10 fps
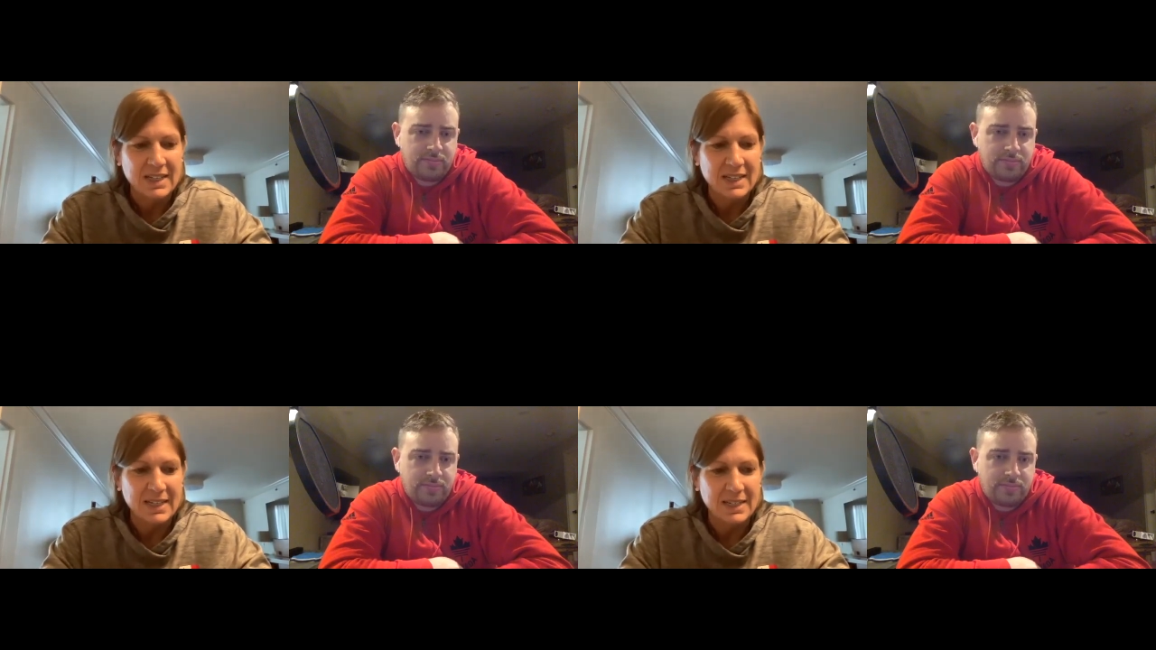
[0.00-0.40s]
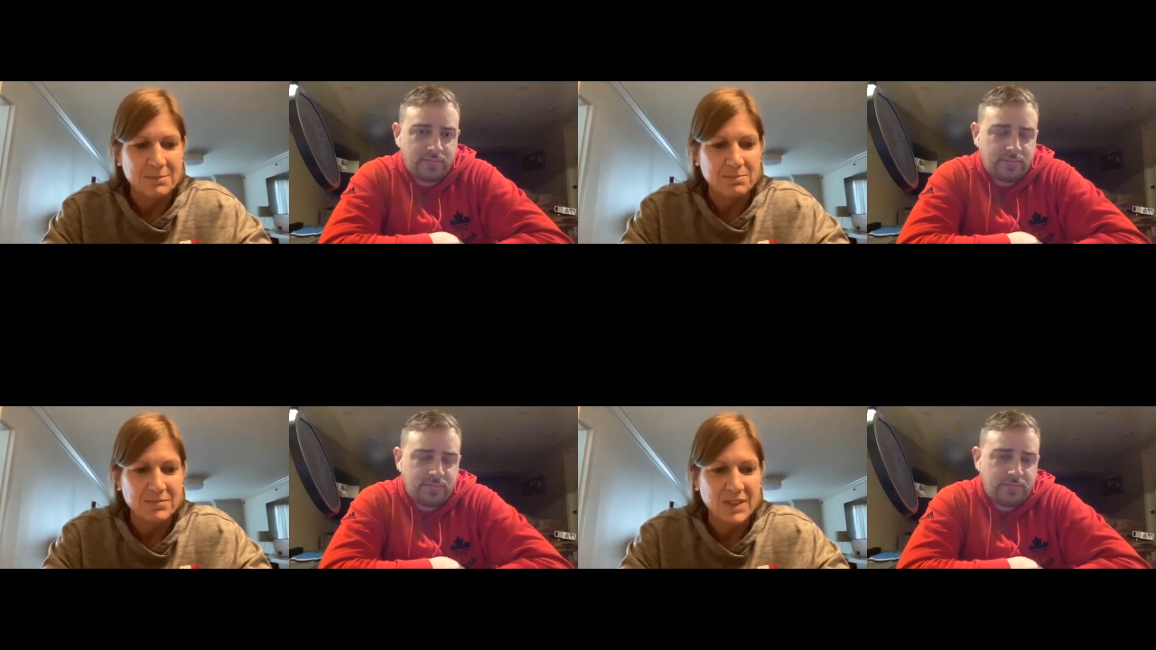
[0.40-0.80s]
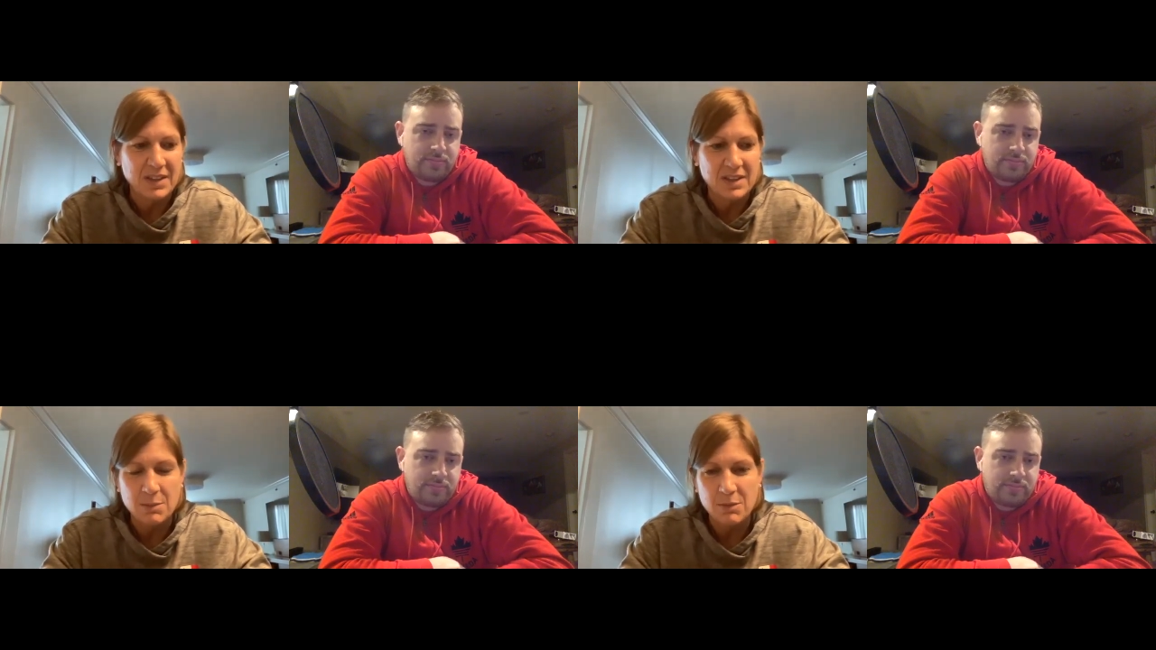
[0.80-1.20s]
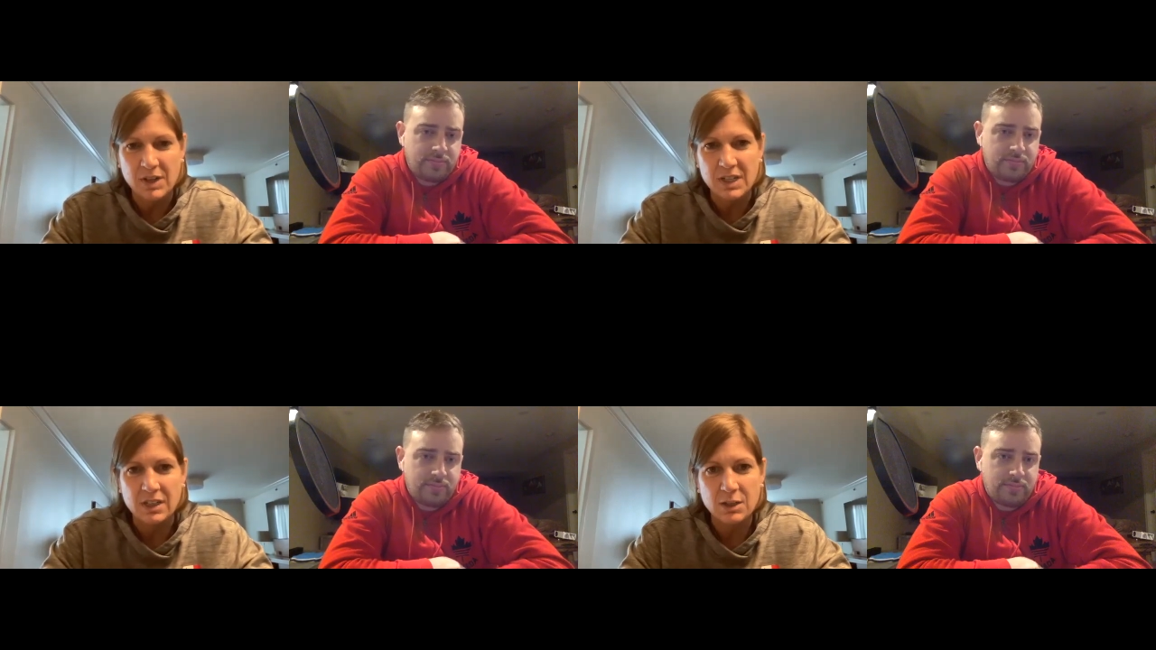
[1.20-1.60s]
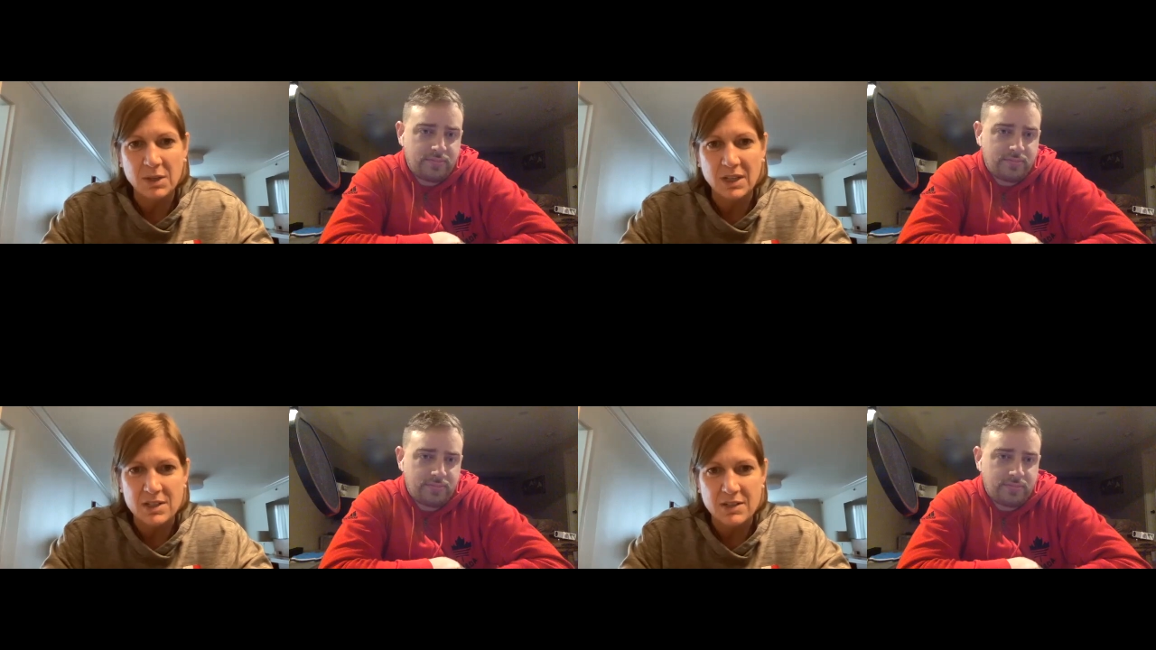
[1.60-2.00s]
Speaker 1: Um, I think some of our younger
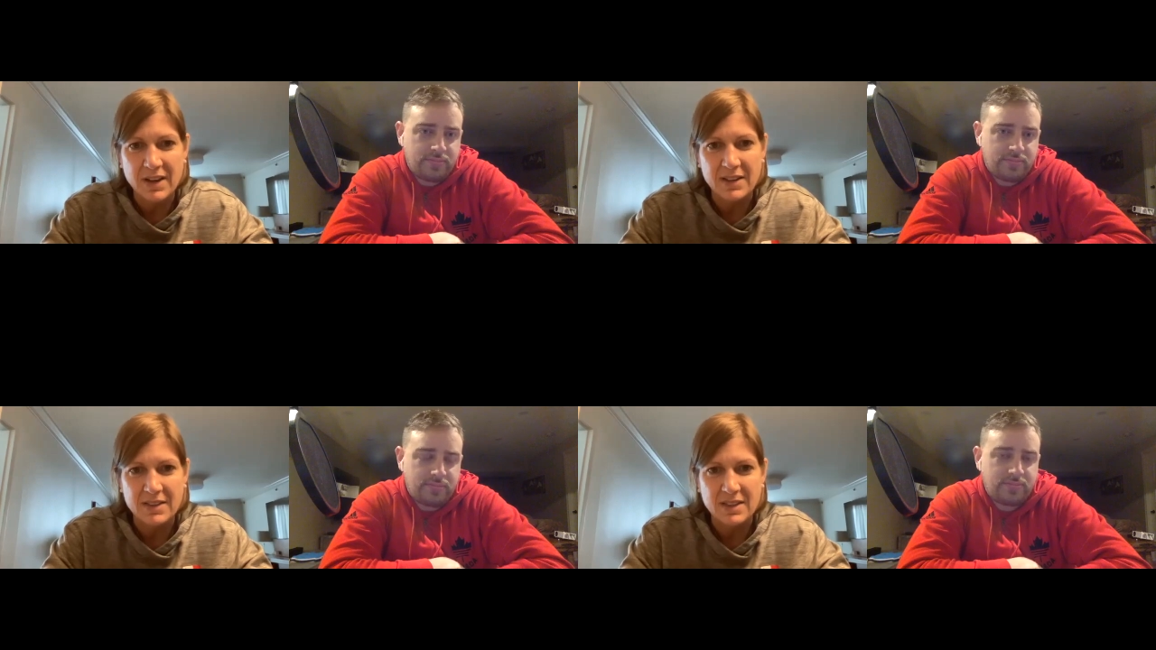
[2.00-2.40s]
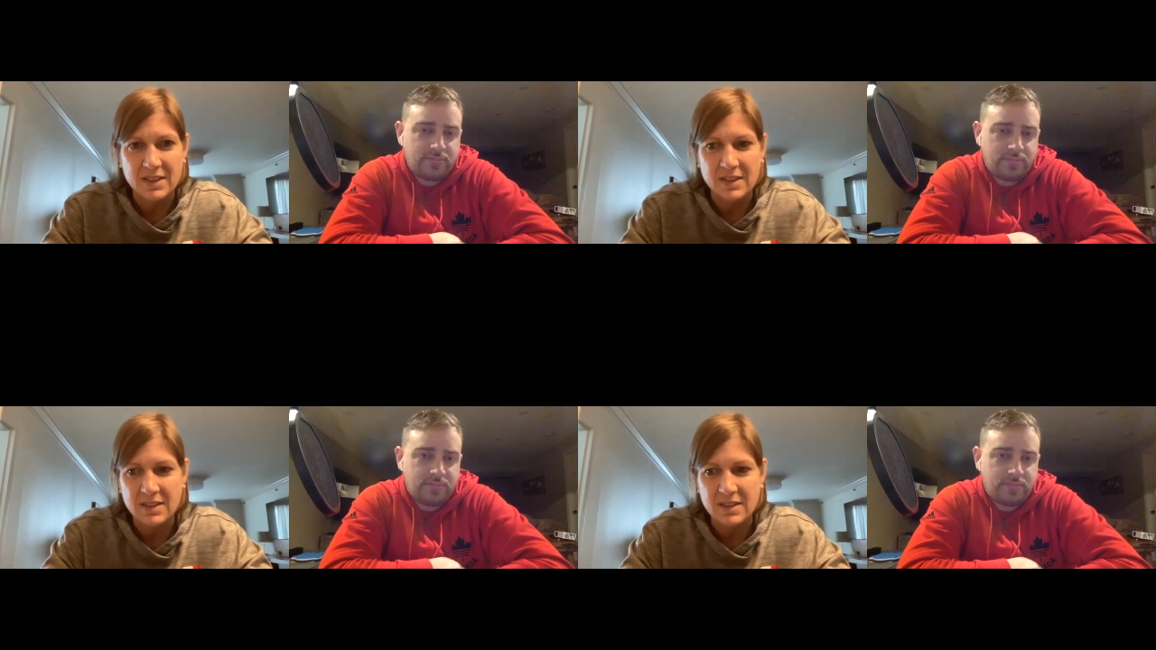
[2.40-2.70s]
players have had the